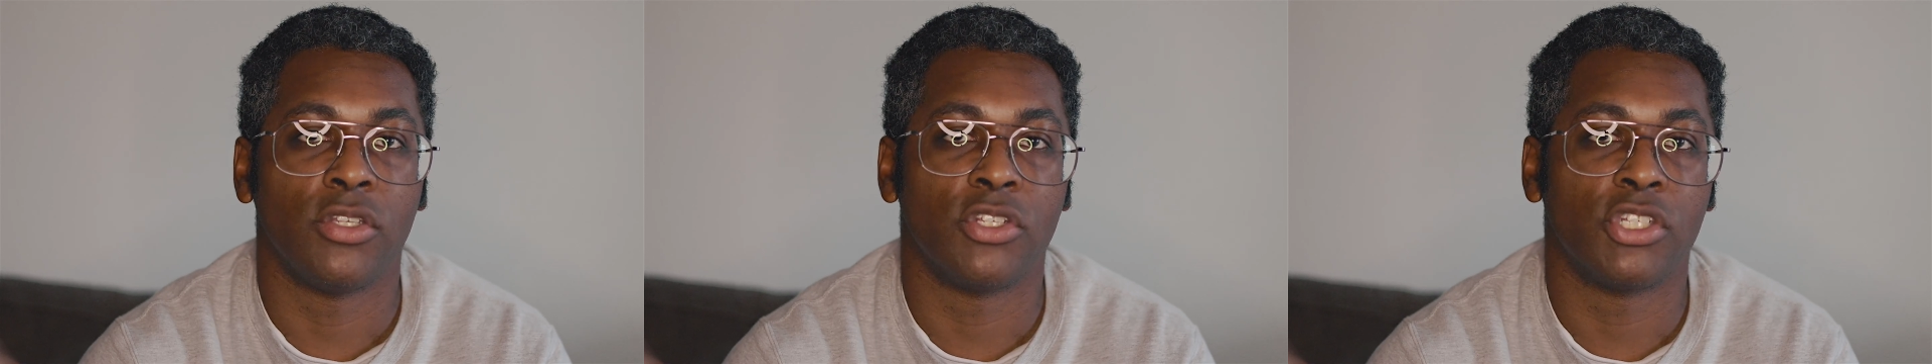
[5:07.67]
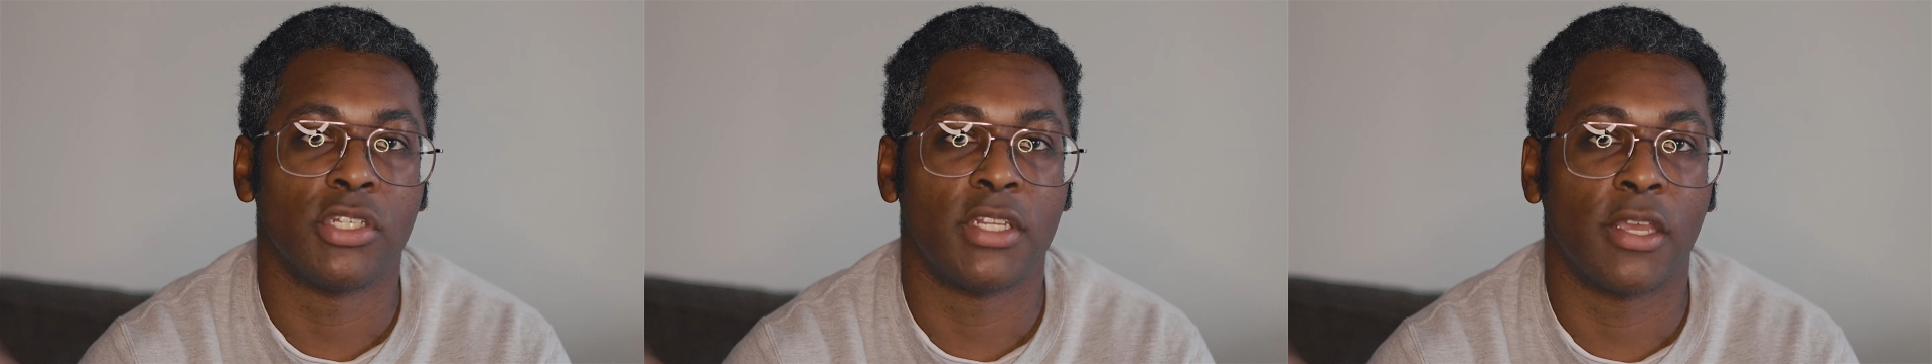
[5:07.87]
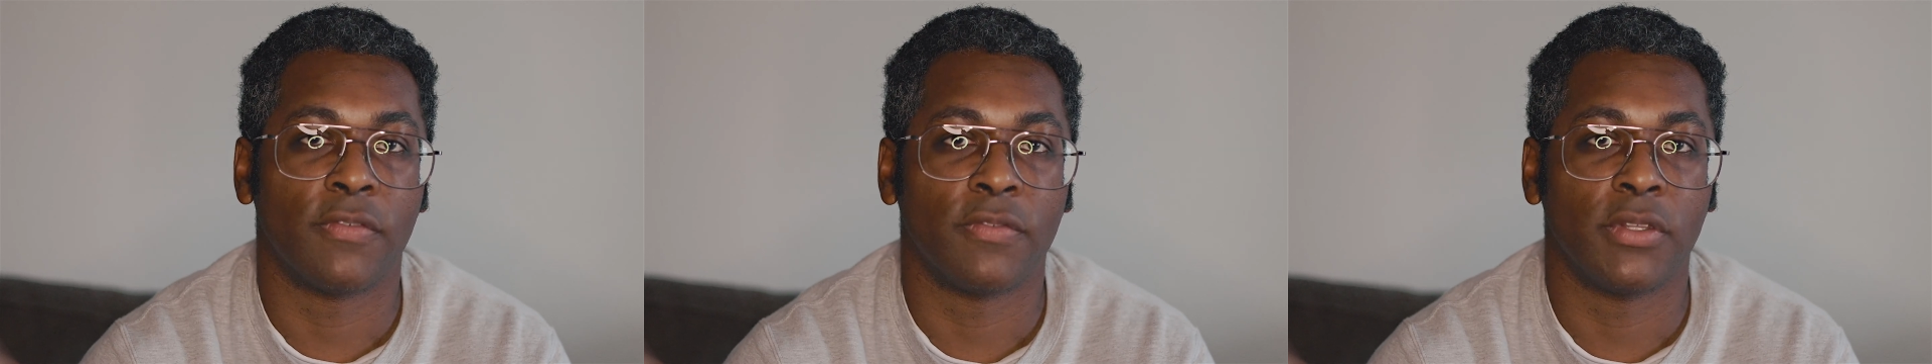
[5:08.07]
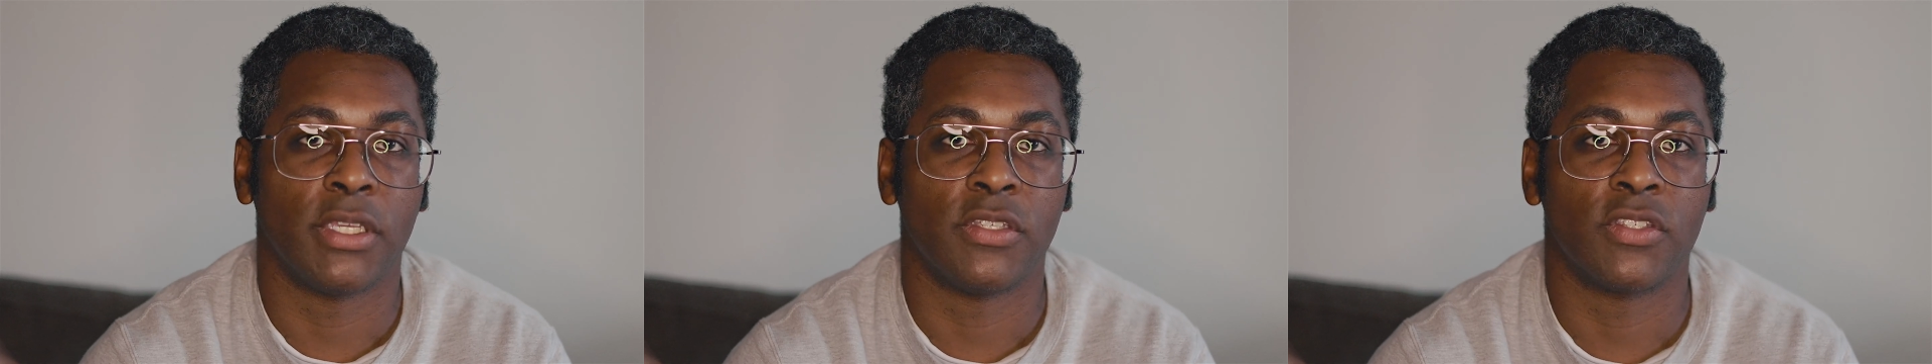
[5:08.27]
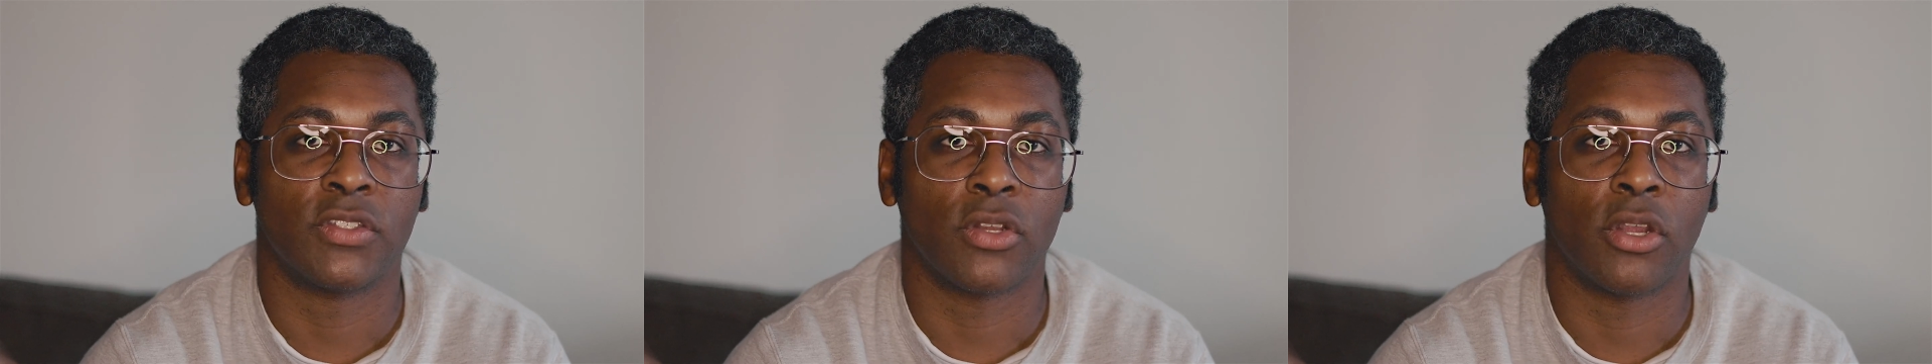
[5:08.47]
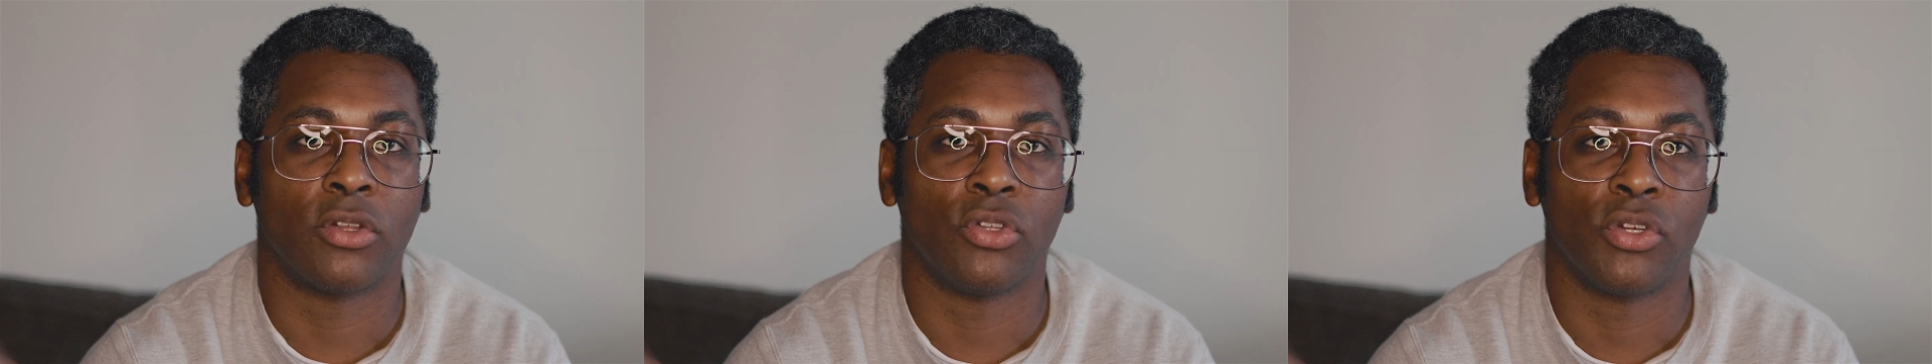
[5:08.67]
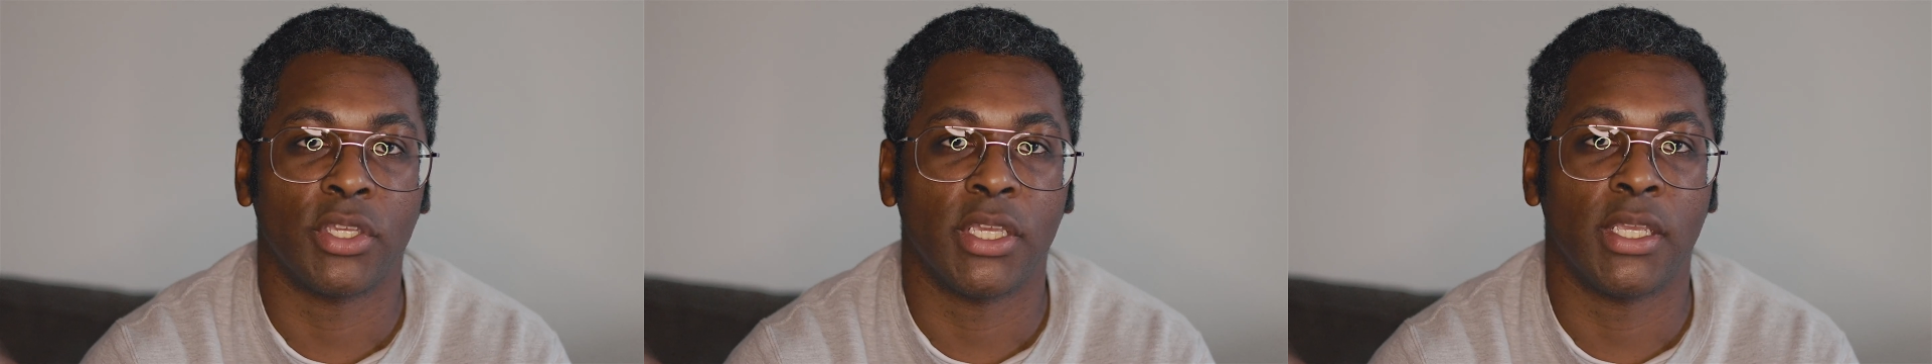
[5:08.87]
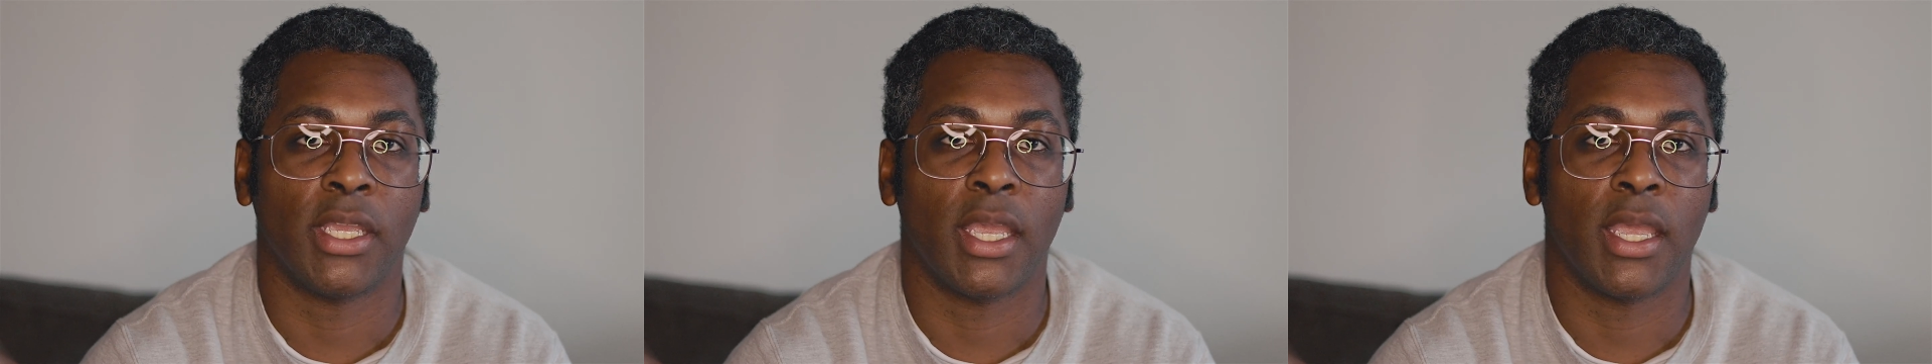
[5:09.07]
you should definitely start
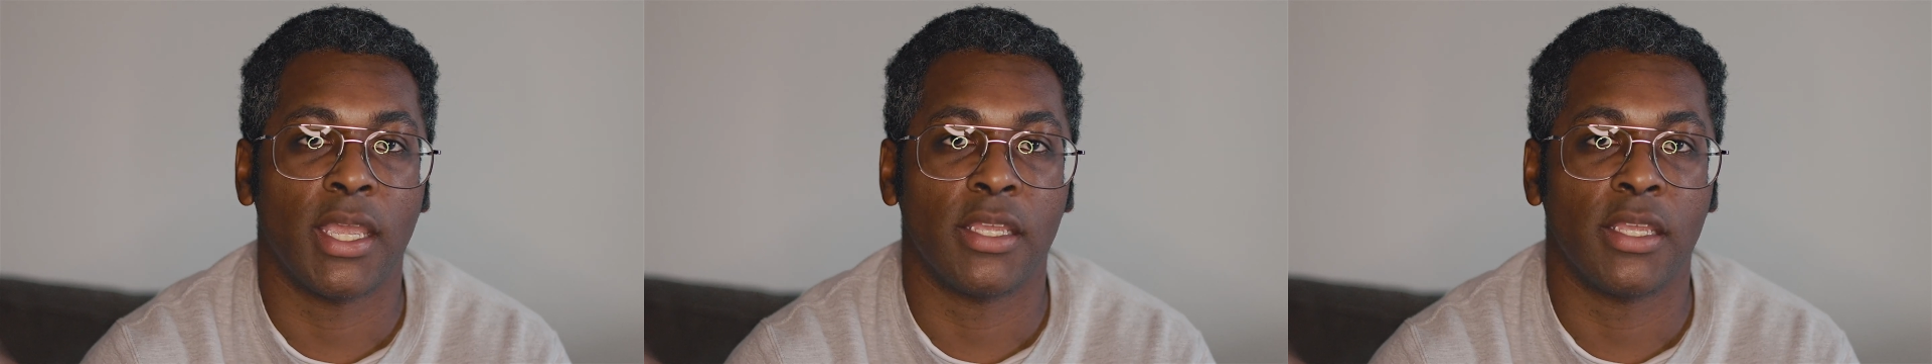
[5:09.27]
looking